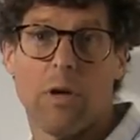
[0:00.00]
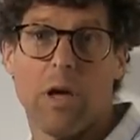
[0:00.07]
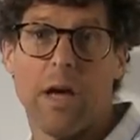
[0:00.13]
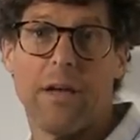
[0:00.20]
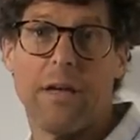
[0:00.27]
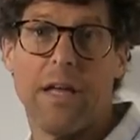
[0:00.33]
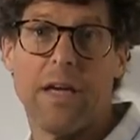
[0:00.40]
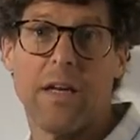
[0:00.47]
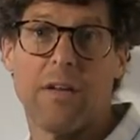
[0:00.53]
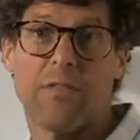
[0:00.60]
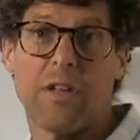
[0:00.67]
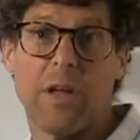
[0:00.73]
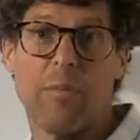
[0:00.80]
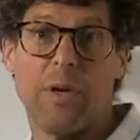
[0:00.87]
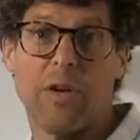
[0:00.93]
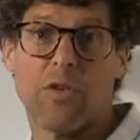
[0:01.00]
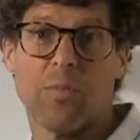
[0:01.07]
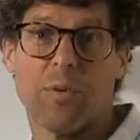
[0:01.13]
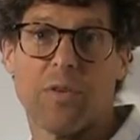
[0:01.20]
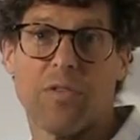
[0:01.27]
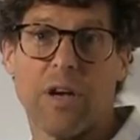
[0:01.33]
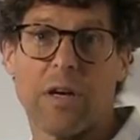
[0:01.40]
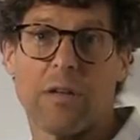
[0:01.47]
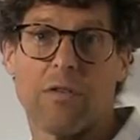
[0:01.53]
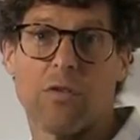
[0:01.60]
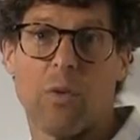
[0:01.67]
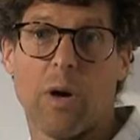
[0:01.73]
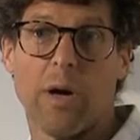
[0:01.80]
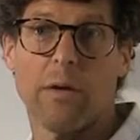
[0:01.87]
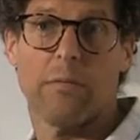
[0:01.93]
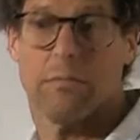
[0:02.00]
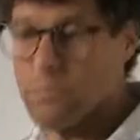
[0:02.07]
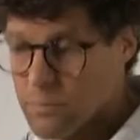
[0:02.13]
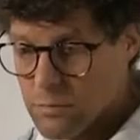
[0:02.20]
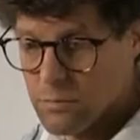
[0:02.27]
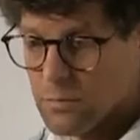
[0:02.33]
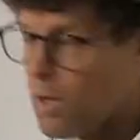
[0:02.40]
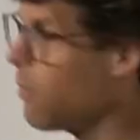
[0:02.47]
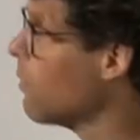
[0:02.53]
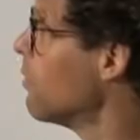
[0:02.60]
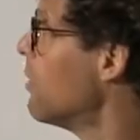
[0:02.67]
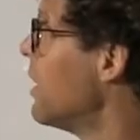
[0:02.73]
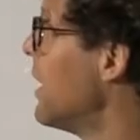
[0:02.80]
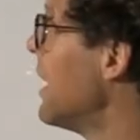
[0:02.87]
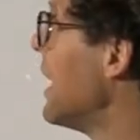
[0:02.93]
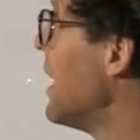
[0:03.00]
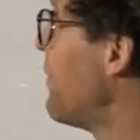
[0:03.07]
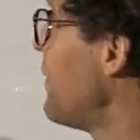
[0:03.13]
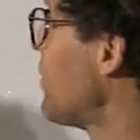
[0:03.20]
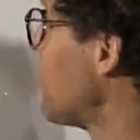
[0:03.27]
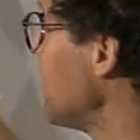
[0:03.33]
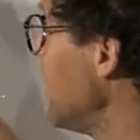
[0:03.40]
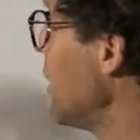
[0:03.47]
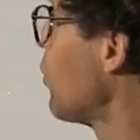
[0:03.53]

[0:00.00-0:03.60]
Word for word: at negative 10 meters per second squared? No. If it's in